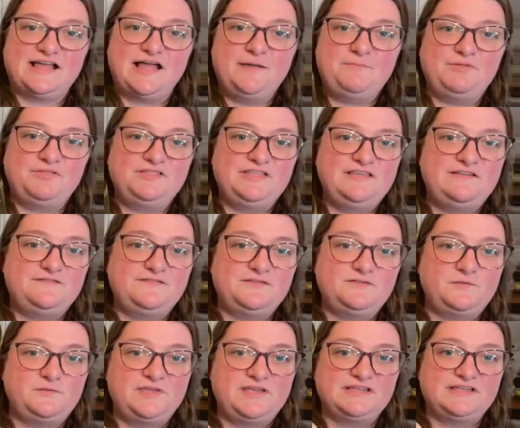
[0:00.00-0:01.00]
I believe this
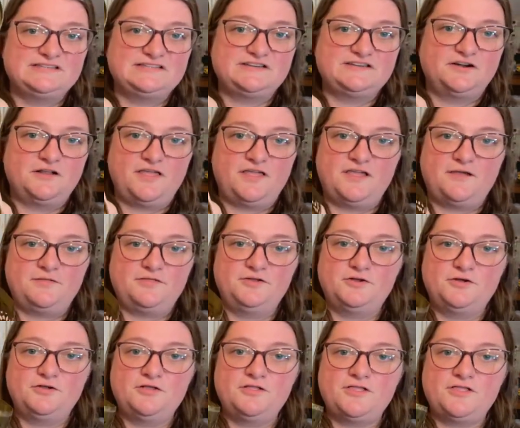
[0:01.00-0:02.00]
would be considered like a
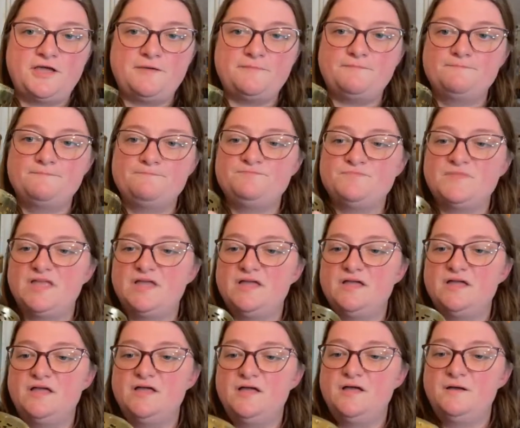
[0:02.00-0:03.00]
little like
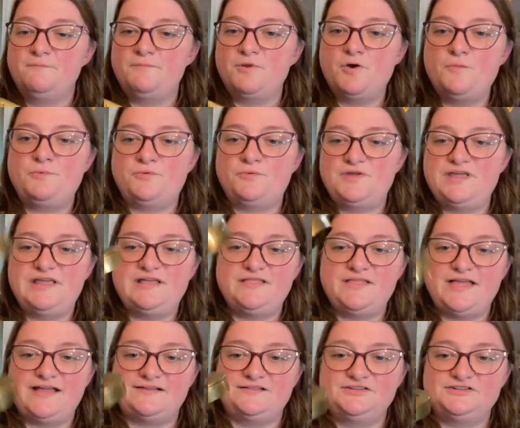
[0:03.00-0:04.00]
potpourri,
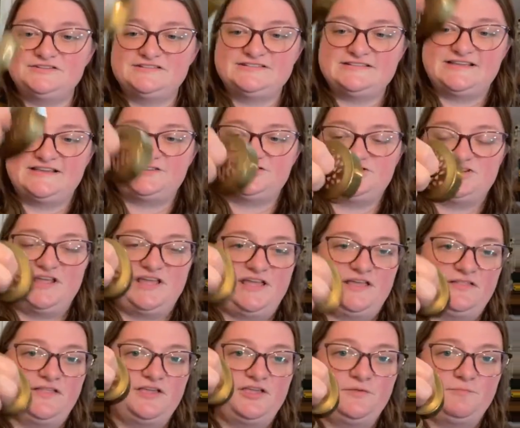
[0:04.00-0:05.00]
like a little sachet.
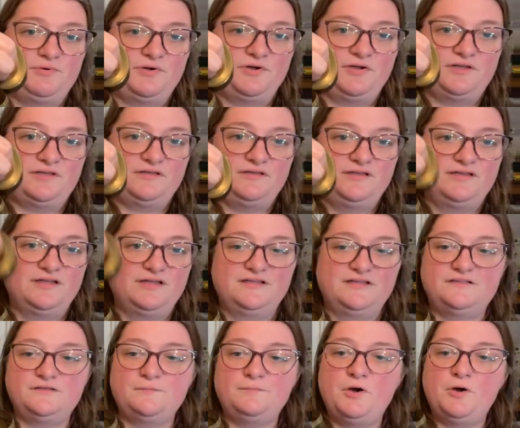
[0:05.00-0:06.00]
Like you put
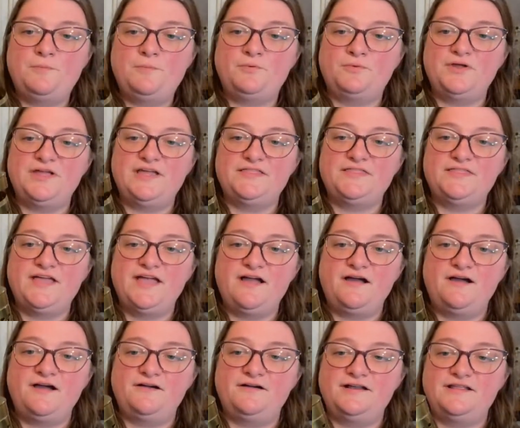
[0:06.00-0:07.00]
some potpourri in
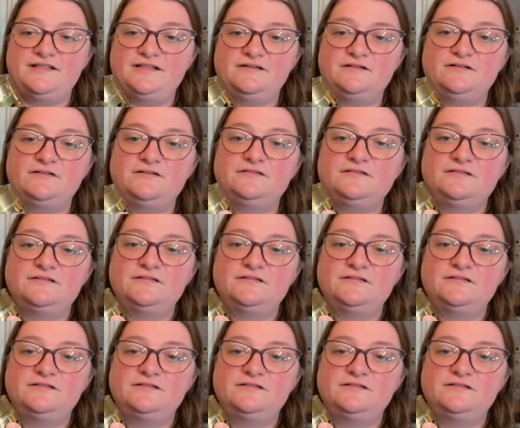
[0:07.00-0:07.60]
there, and it'll.